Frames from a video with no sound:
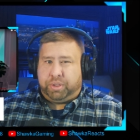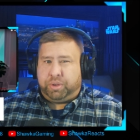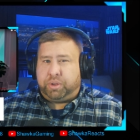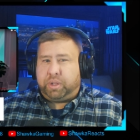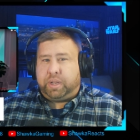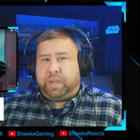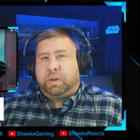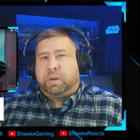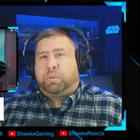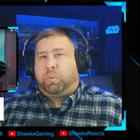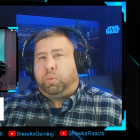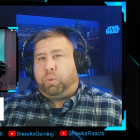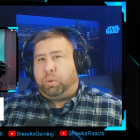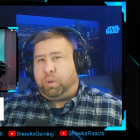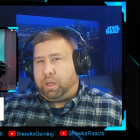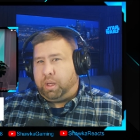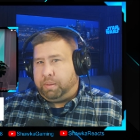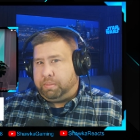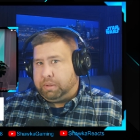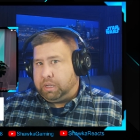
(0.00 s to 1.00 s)
could hear
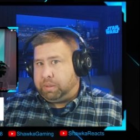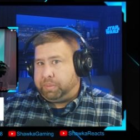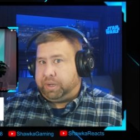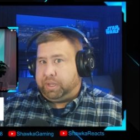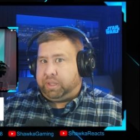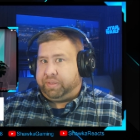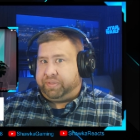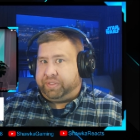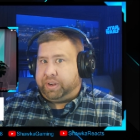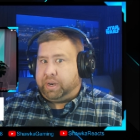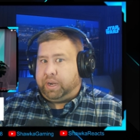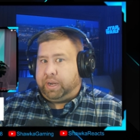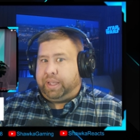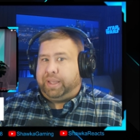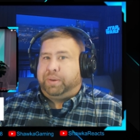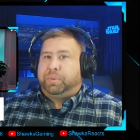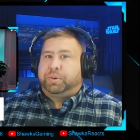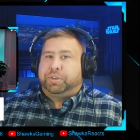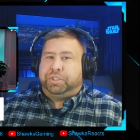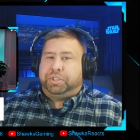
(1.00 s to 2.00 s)
one moment at the very
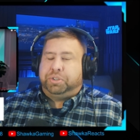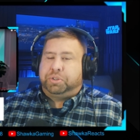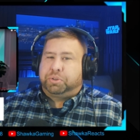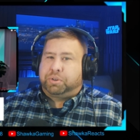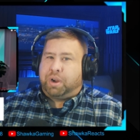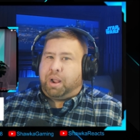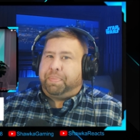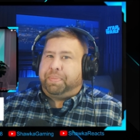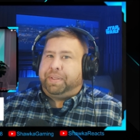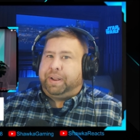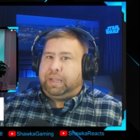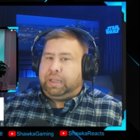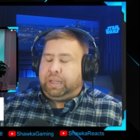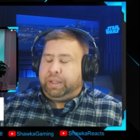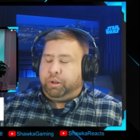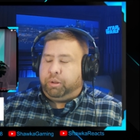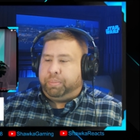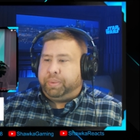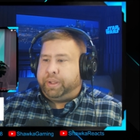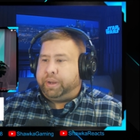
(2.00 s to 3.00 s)
end where she dropped it a
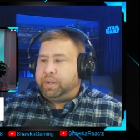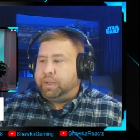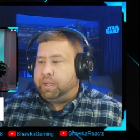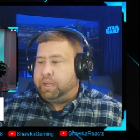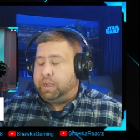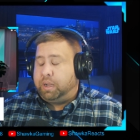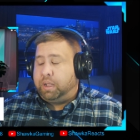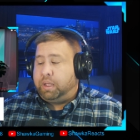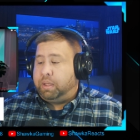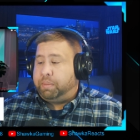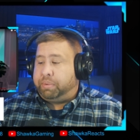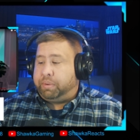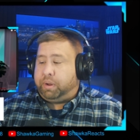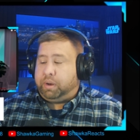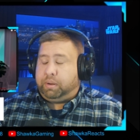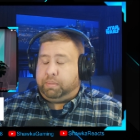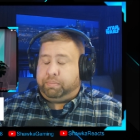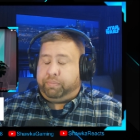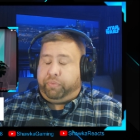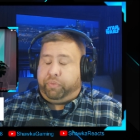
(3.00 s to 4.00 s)
little bit,
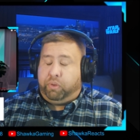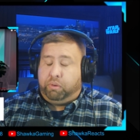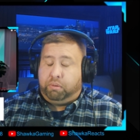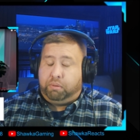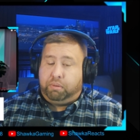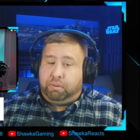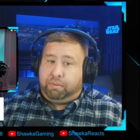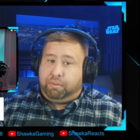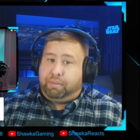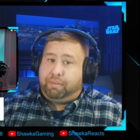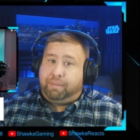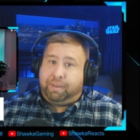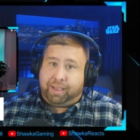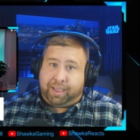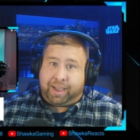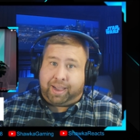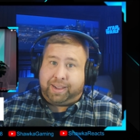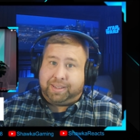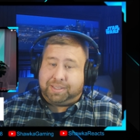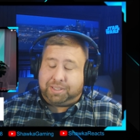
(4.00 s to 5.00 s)
but
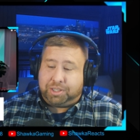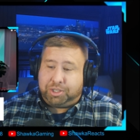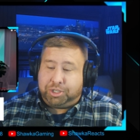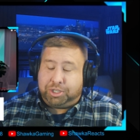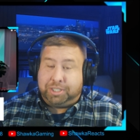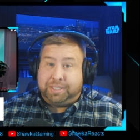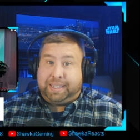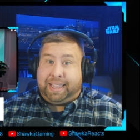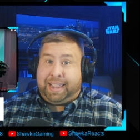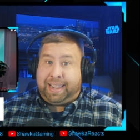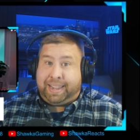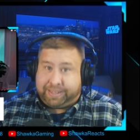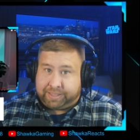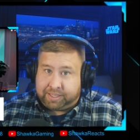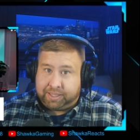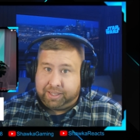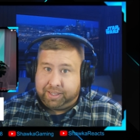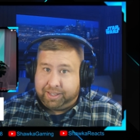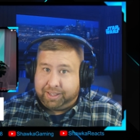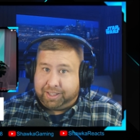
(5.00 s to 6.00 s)
guys, she's 8.
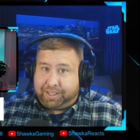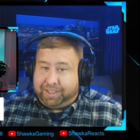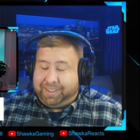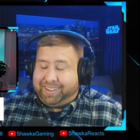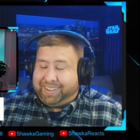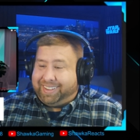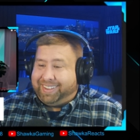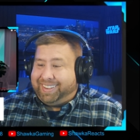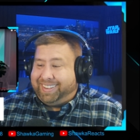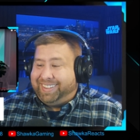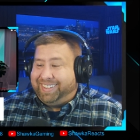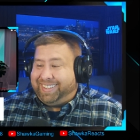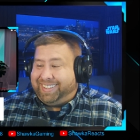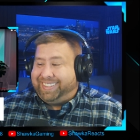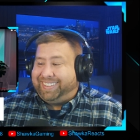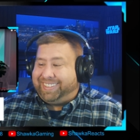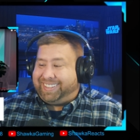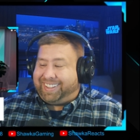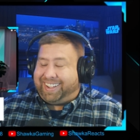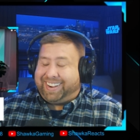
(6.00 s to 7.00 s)

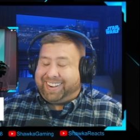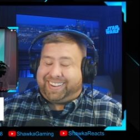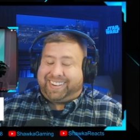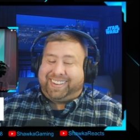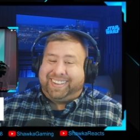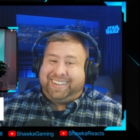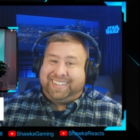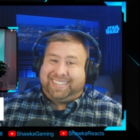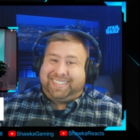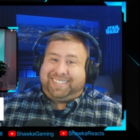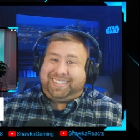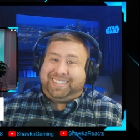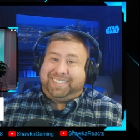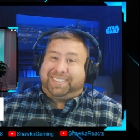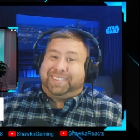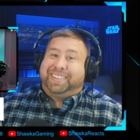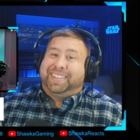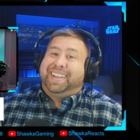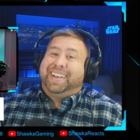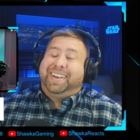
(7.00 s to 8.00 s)
Like, it's
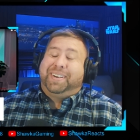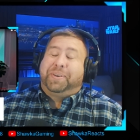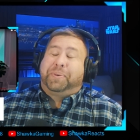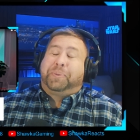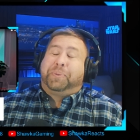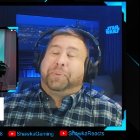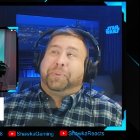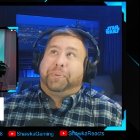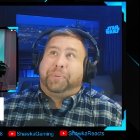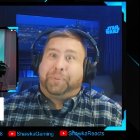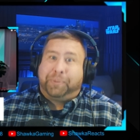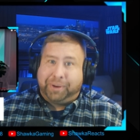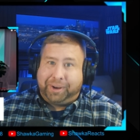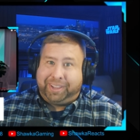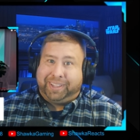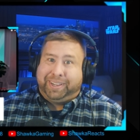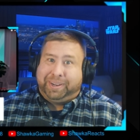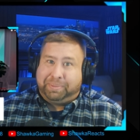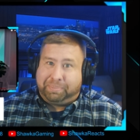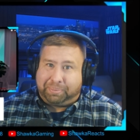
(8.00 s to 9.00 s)
still
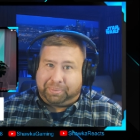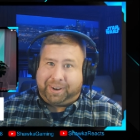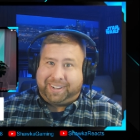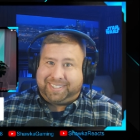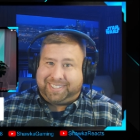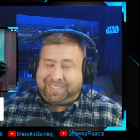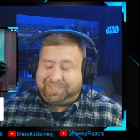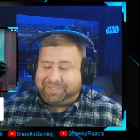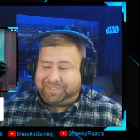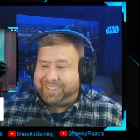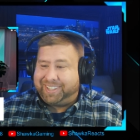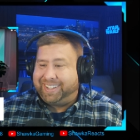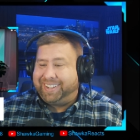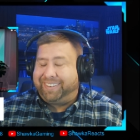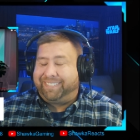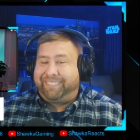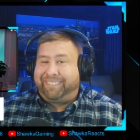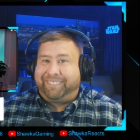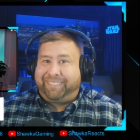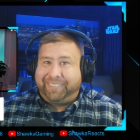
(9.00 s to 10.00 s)
really impressive.
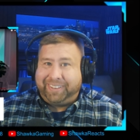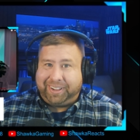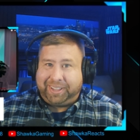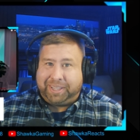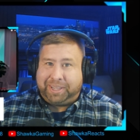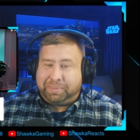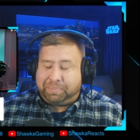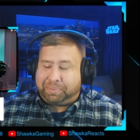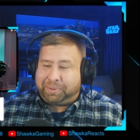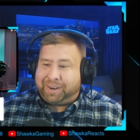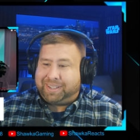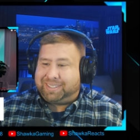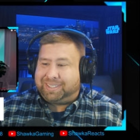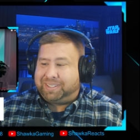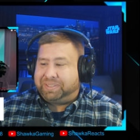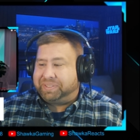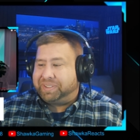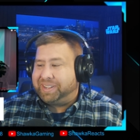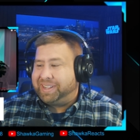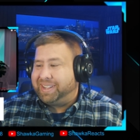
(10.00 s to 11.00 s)
Really
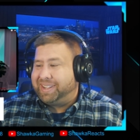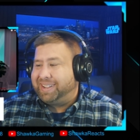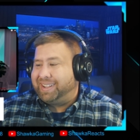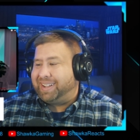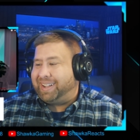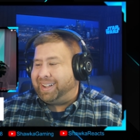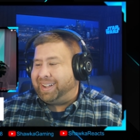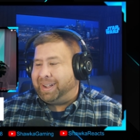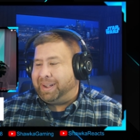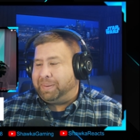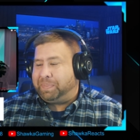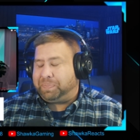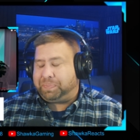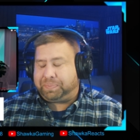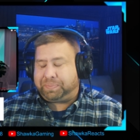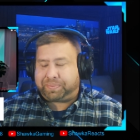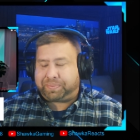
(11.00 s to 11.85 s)
impressive. Again,